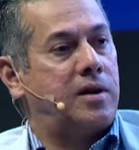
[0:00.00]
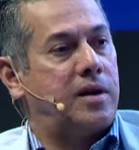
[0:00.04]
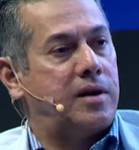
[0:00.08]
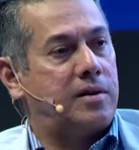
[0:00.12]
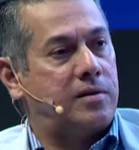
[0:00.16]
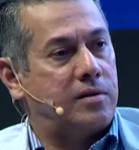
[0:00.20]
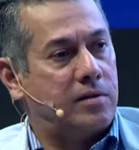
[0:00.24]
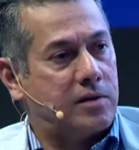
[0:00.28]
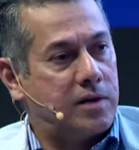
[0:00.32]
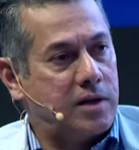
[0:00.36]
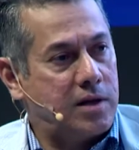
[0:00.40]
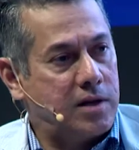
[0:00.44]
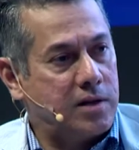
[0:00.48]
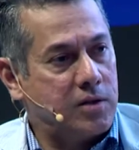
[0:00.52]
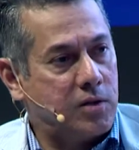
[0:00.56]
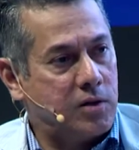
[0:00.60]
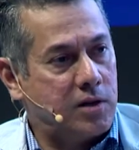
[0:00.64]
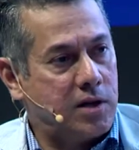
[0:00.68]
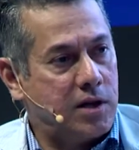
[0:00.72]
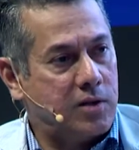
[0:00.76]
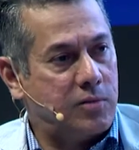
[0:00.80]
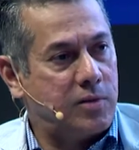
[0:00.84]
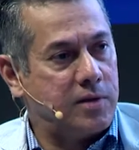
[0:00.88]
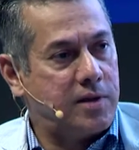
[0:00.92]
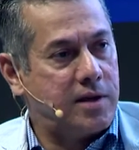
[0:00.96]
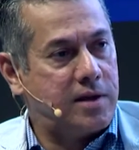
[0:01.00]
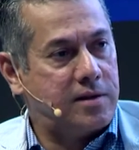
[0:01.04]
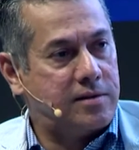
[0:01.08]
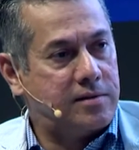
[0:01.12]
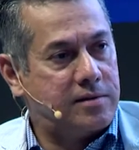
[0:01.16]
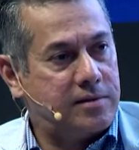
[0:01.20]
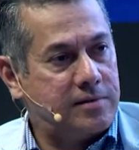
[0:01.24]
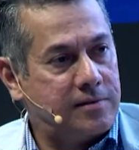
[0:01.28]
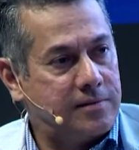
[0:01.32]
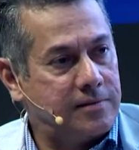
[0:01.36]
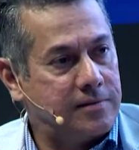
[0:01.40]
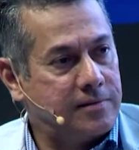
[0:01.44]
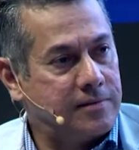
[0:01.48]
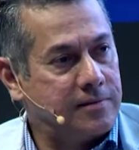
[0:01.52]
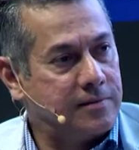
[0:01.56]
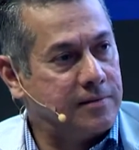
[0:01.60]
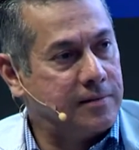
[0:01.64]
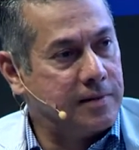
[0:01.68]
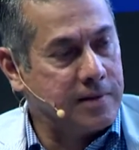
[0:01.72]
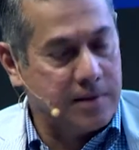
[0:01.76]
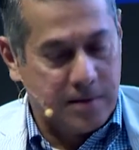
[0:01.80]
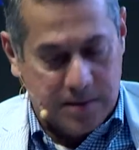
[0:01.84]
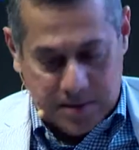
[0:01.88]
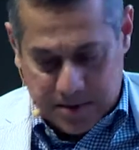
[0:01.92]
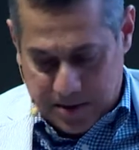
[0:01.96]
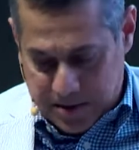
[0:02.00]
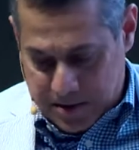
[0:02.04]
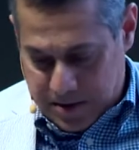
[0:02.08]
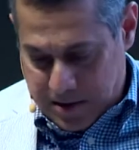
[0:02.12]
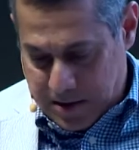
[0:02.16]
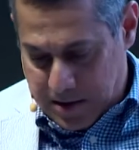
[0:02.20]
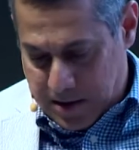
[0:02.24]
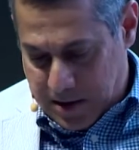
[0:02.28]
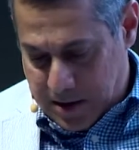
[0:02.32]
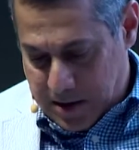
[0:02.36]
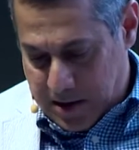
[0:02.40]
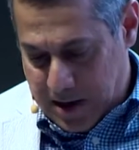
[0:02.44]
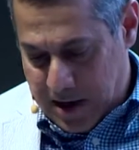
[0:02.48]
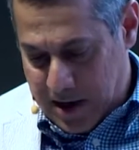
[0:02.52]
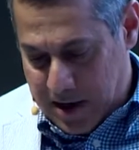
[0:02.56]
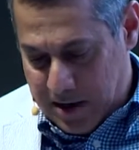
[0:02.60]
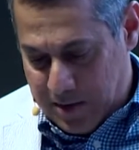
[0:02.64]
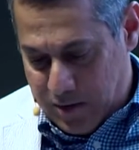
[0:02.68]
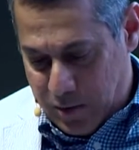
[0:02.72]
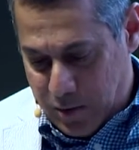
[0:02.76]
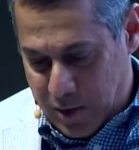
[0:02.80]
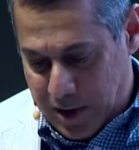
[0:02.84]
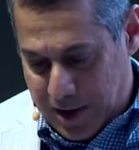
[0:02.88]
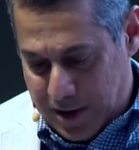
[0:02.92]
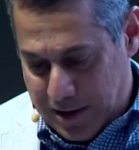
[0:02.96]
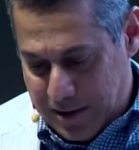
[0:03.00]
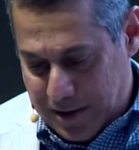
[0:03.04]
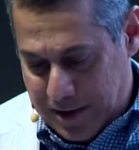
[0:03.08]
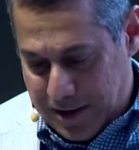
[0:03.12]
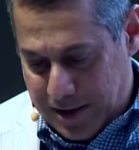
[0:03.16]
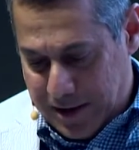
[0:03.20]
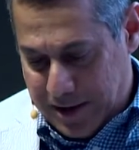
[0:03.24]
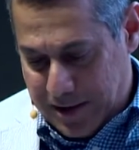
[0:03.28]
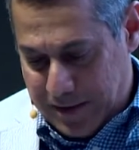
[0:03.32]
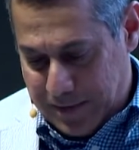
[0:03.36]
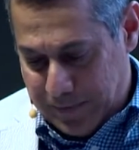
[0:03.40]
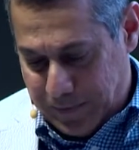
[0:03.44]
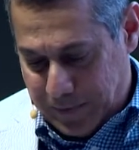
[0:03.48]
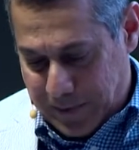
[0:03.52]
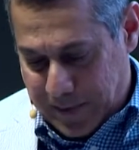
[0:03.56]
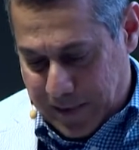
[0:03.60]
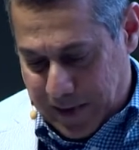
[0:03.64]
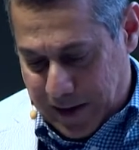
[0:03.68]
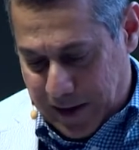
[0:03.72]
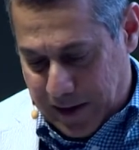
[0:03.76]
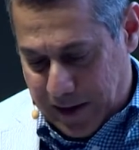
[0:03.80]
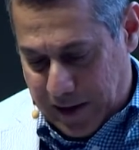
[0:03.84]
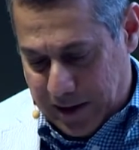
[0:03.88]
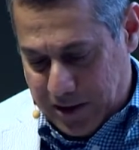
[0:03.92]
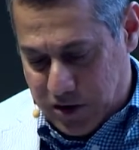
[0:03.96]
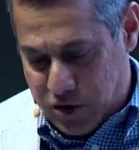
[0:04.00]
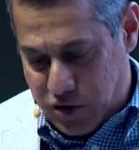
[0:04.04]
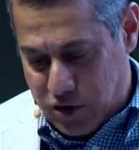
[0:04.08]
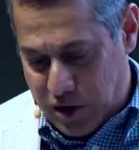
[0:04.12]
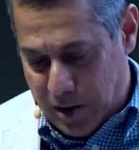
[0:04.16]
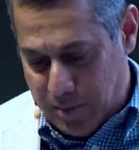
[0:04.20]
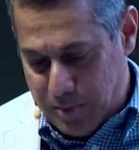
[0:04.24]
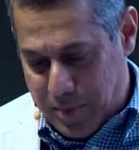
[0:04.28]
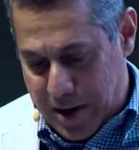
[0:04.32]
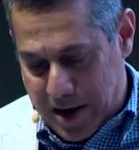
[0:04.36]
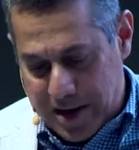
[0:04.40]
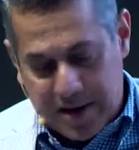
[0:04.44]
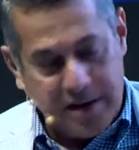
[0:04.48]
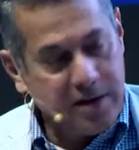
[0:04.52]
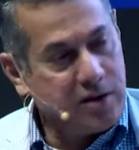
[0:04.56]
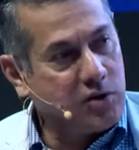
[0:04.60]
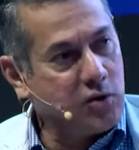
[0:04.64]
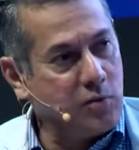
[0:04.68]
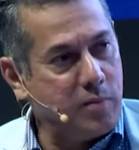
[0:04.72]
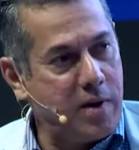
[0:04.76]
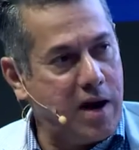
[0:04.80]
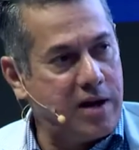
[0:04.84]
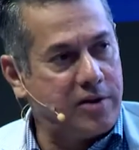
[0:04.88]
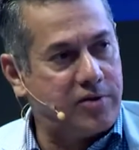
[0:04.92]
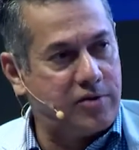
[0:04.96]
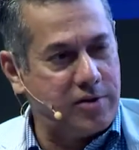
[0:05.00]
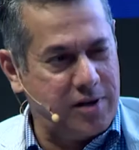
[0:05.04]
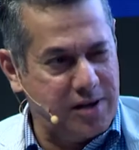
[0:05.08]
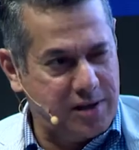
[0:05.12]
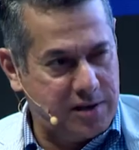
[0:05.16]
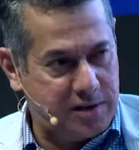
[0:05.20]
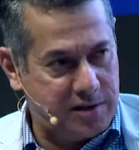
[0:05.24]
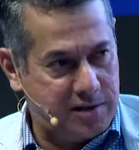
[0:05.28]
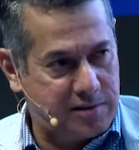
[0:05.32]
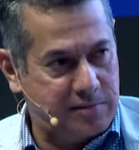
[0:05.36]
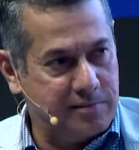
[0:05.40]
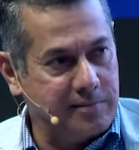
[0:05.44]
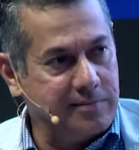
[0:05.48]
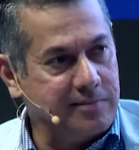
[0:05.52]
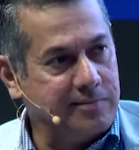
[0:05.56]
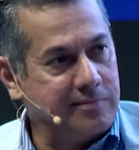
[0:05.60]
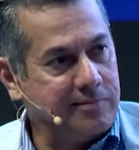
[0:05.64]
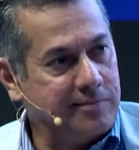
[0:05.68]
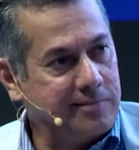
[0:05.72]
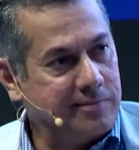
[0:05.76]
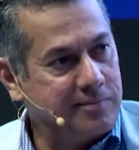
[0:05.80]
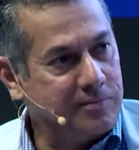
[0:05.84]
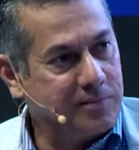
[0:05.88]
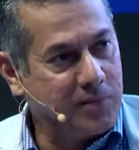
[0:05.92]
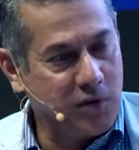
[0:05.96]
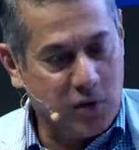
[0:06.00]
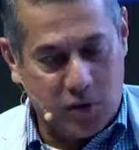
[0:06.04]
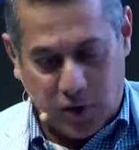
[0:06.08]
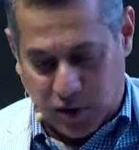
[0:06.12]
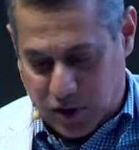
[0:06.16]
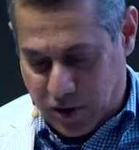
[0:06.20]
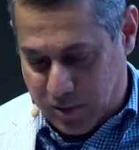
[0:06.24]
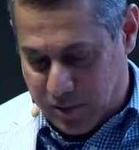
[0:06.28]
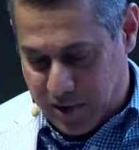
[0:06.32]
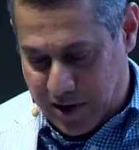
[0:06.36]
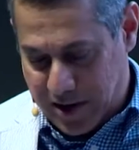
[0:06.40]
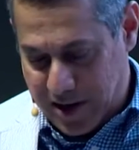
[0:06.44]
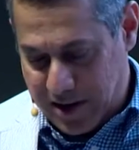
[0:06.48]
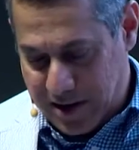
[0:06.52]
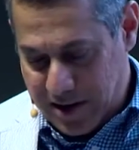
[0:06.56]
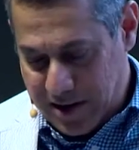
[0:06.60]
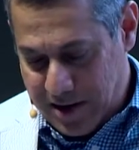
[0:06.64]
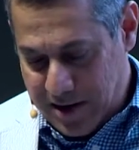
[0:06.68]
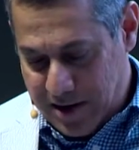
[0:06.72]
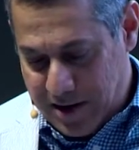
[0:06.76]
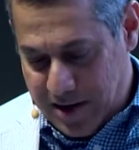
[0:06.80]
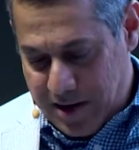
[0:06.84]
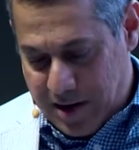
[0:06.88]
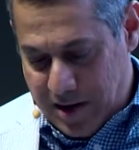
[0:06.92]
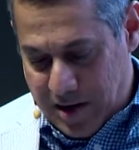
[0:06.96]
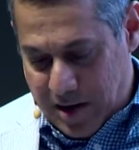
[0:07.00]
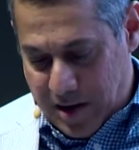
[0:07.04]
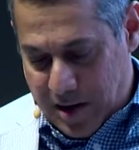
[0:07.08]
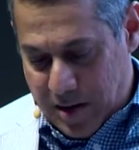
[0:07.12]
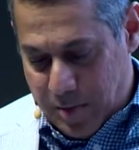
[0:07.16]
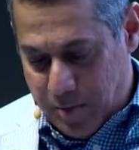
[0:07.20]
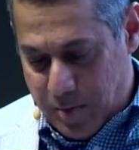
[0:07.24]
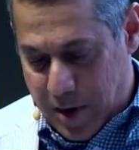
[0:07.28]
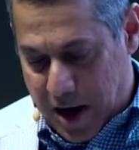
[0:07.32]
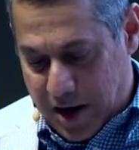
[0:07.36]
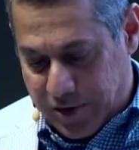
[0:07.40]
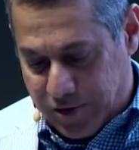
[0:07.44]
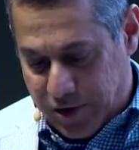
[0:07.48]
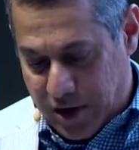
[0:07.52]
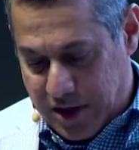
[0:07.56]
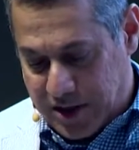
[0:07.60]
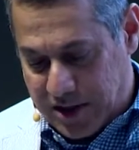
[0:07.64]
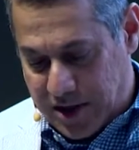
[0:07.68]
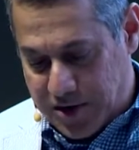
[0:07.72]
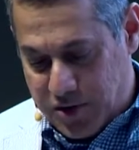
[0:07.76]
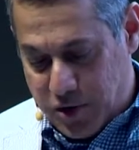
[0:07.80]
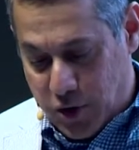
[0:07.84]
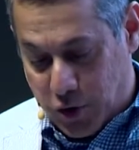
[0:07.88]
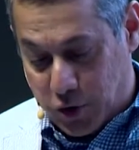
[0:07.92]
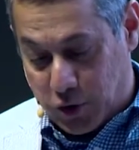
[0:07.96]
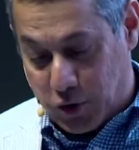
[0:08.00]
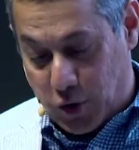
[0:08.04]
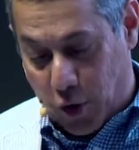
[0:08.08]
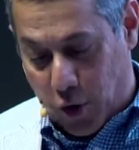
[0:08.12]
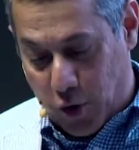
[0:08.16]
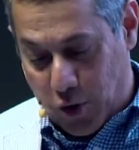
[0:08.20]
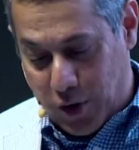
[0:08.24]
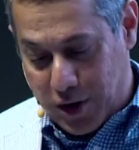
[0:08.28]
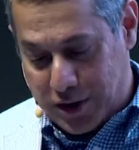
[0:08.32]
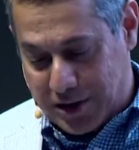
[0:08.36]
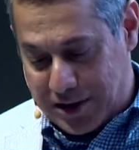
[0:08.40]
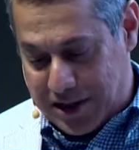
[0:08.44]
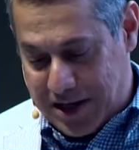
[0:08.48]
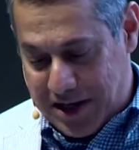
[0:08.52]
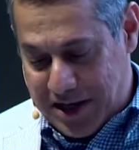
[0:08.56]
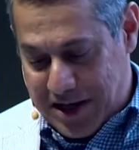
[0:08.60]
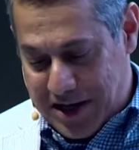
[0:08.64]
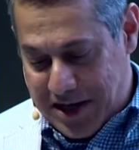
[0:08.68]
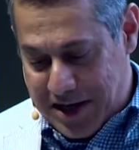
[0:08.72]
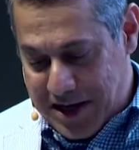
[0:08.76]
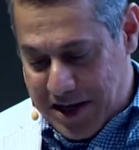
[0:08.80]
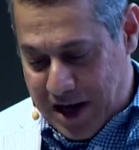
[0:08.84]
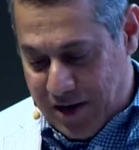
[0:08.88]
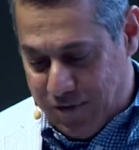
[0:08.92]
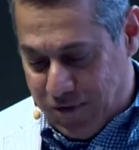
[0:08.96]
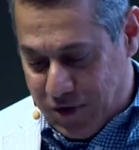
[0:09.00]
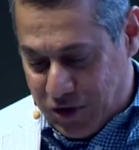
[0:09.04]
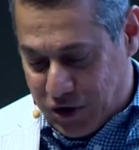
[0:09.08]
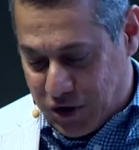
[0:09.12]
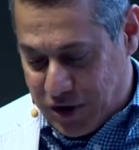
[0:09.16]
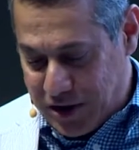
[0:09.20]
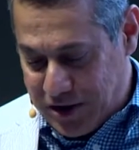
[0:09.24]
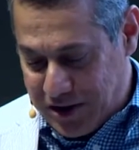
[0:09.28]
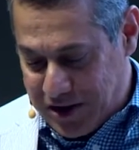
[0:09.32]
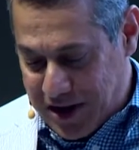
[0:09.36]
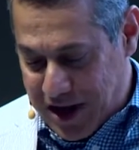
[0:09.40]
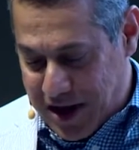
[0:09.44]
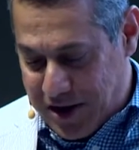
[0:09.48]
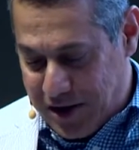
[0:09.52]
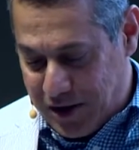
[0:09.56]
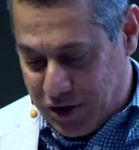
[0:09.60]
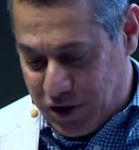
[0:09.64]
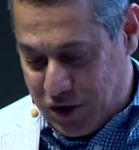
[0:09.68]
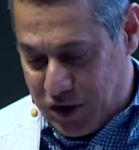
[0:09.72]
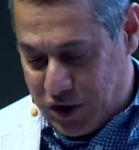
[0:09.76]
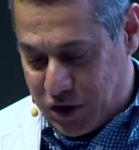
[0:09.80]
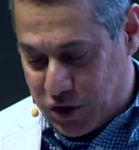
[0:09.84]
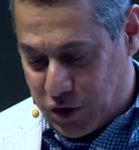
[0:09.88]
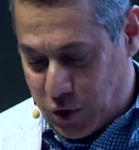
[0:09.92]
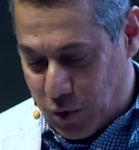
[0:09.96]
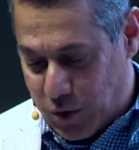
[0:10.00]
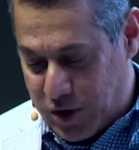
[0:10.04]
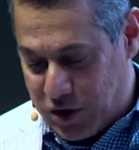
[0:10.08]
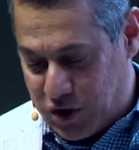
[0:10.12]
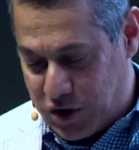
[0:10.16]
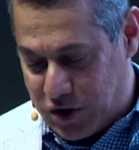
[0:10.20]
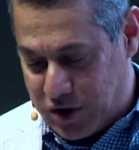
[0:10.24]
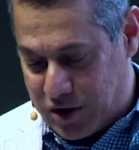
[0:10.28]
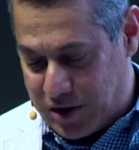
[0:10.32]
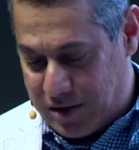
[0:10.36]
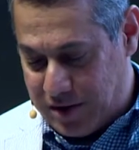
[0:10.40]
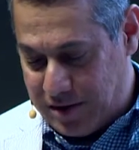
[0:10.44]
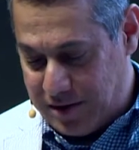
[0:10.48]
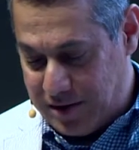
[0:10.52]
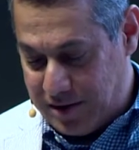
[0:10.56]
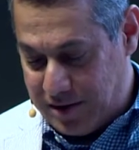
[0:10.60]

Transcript: right, okay, good luck with that. Yeah, well, let's jump back into batteries. You got your break. Batteries are notoriously inefficient energy storage